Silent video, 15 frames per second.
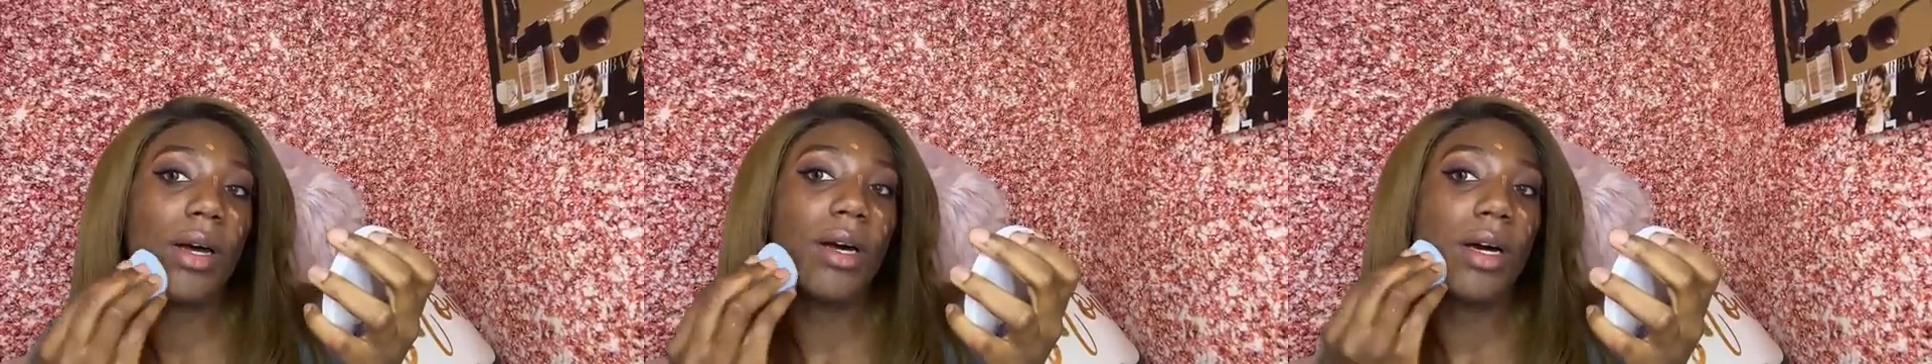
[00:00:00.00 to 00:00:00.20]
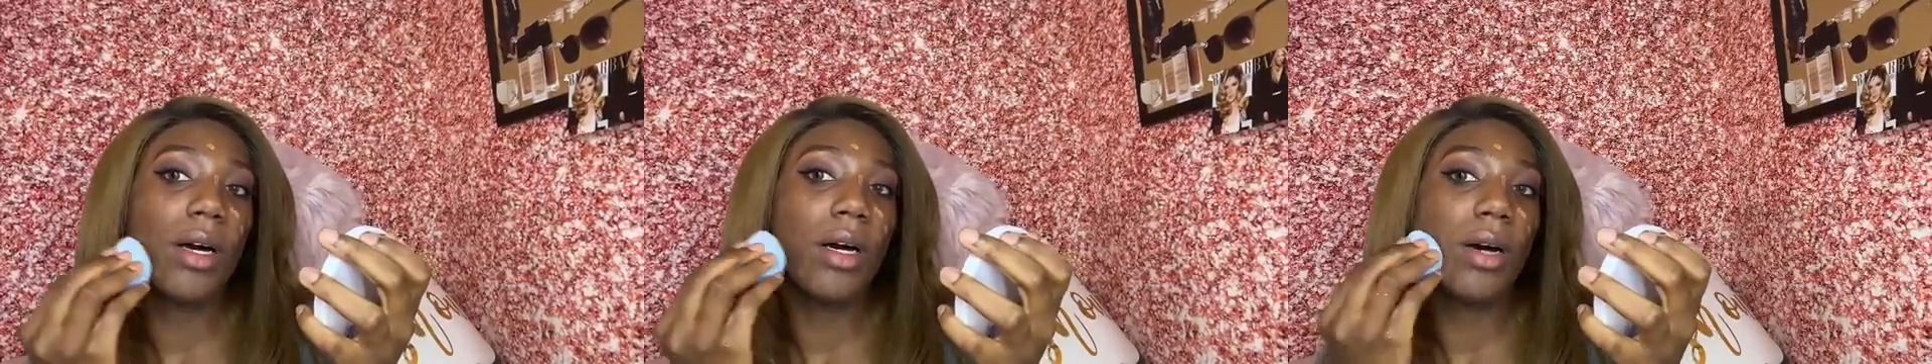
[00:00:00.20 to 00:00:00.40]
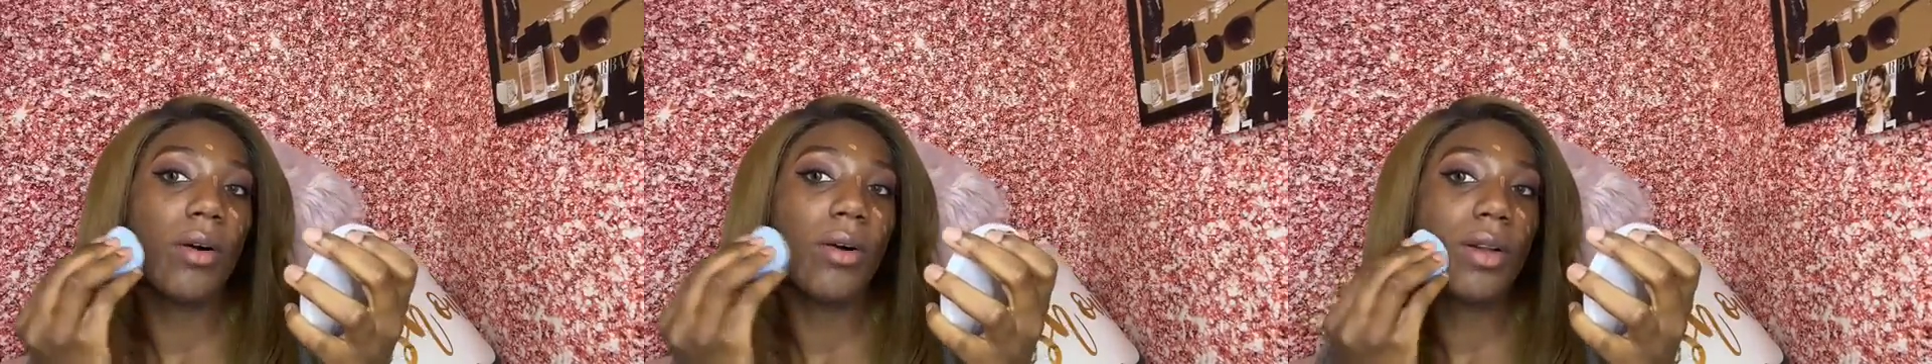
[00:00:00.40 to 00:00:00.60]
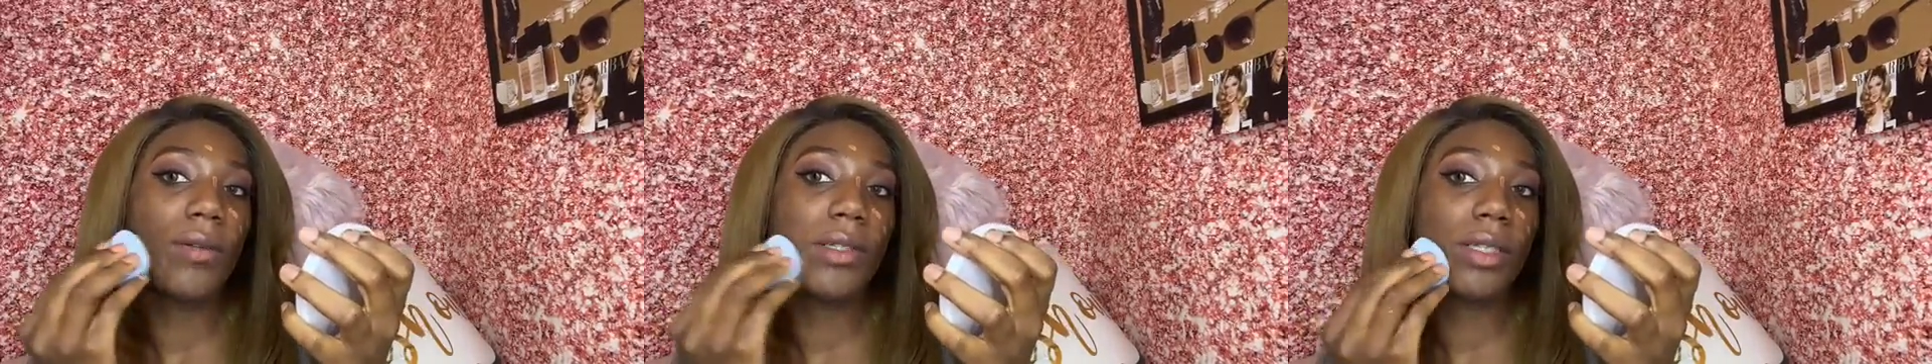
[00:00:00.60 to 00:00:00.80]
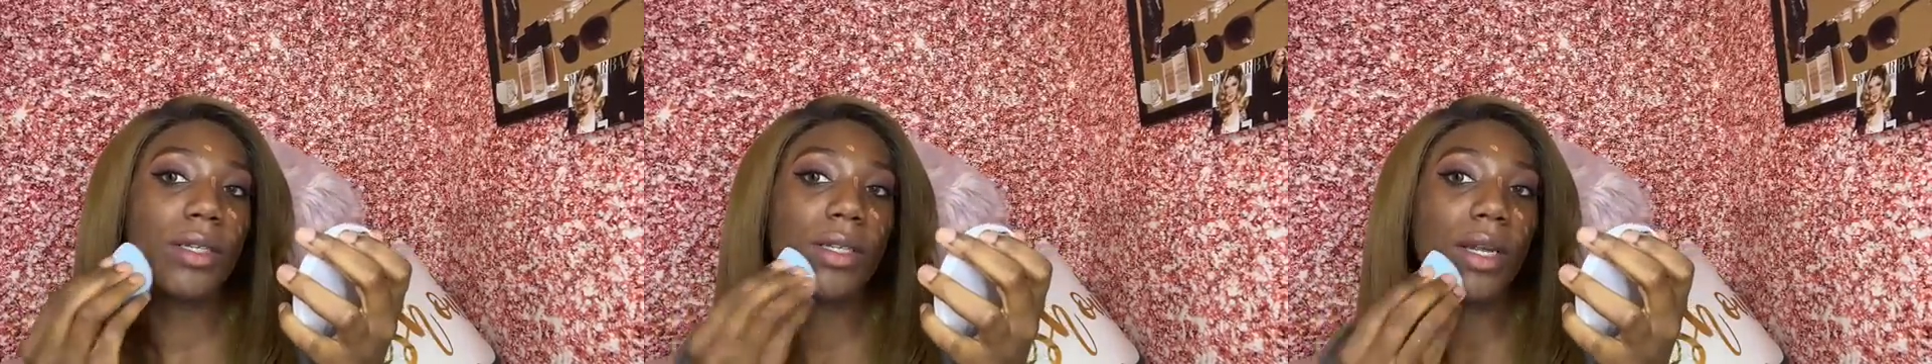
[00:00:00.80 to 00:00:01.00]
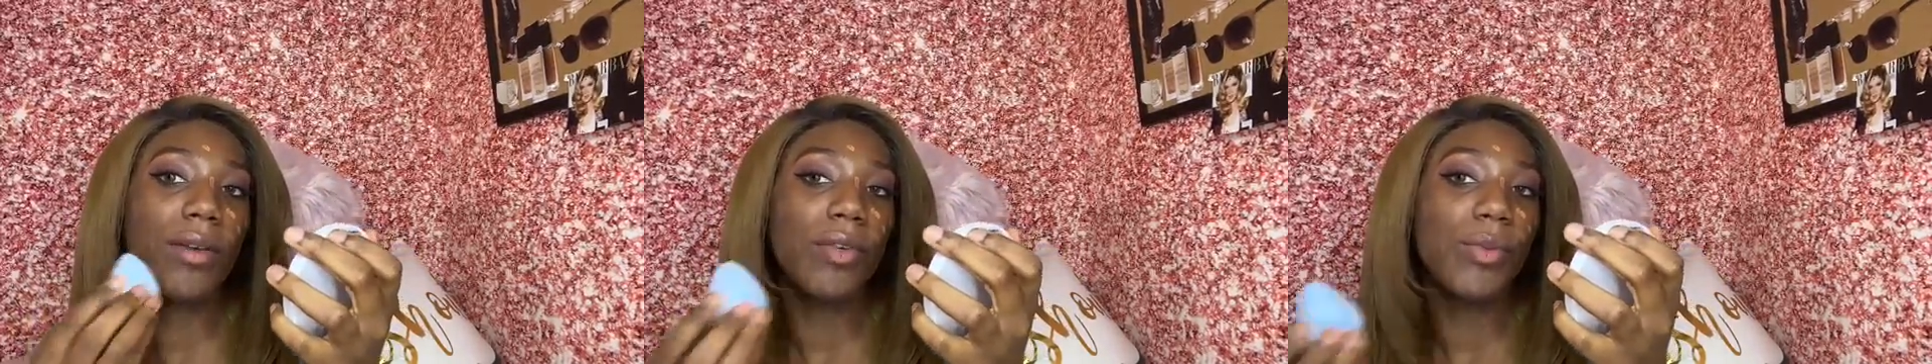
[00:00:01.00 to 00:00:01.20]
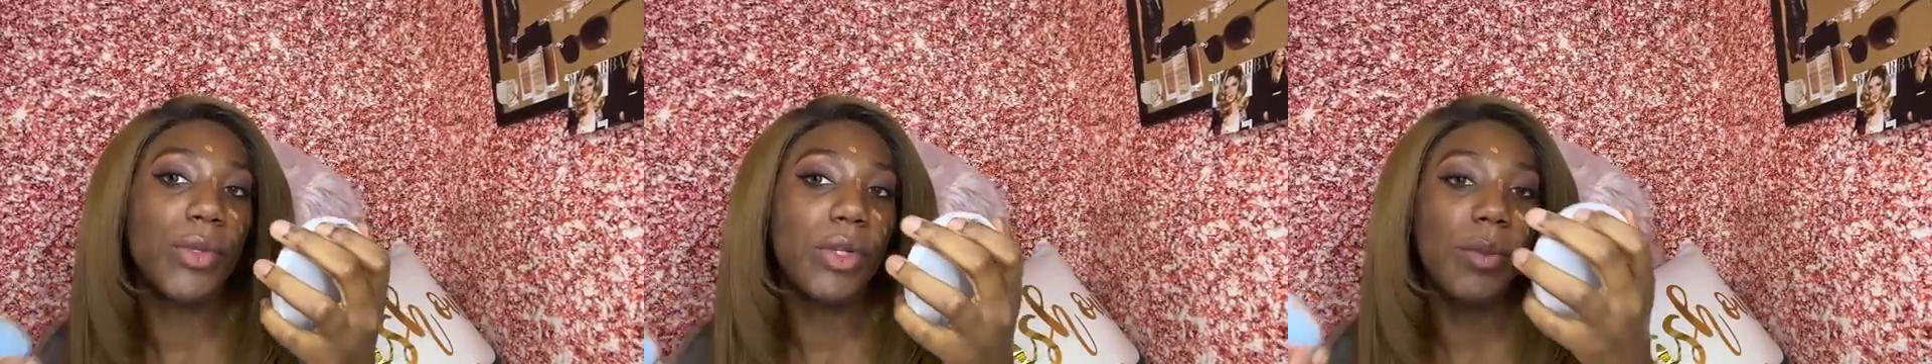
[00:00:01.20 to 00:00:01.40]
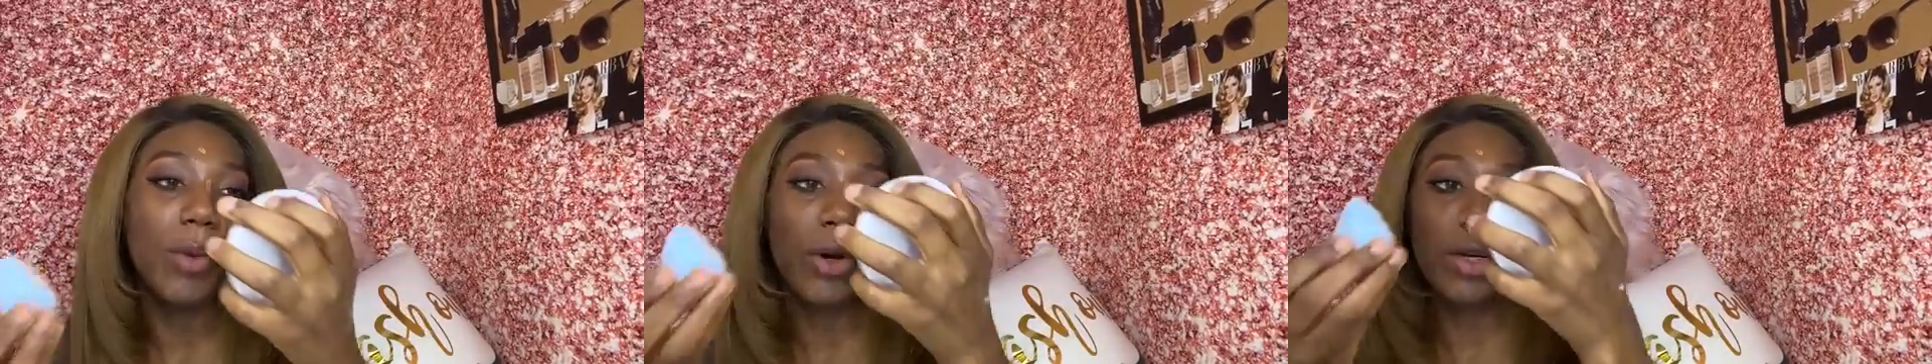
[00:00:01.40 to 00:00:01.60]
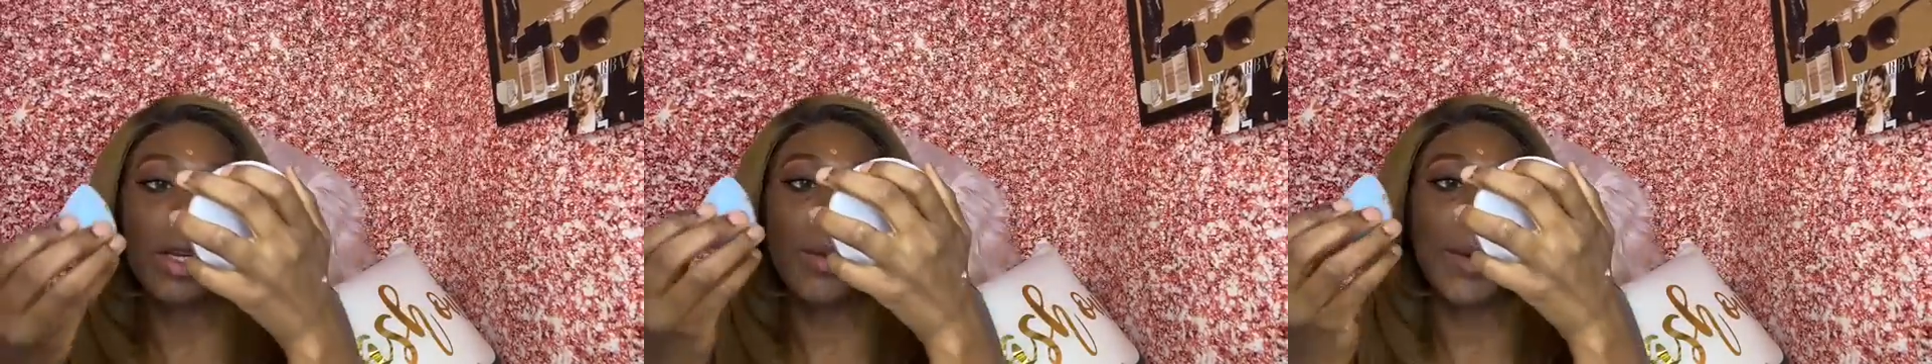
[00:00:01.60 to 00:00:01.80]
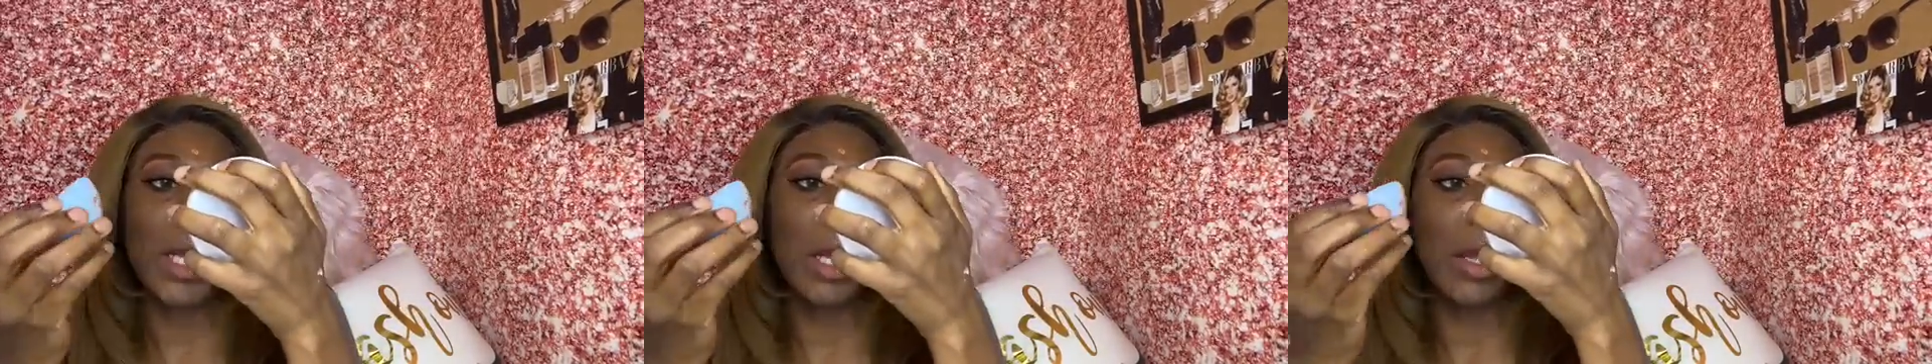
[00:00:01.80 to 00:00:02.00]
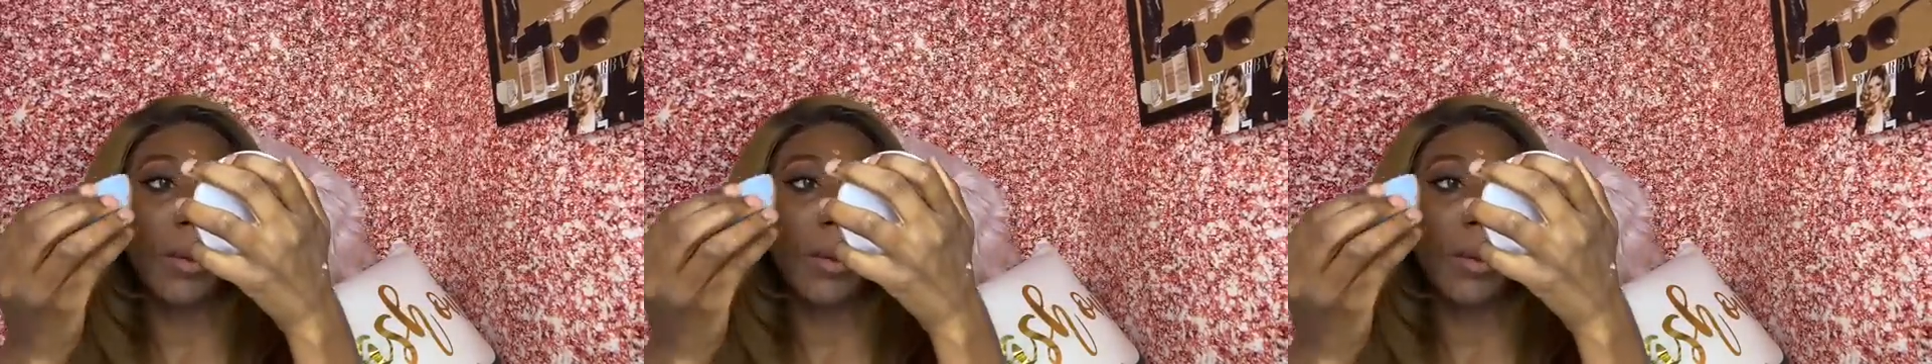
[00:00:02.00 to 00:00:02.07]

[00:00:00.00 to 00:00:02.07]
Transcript: All of a sudden I have a beauty mark near my lip.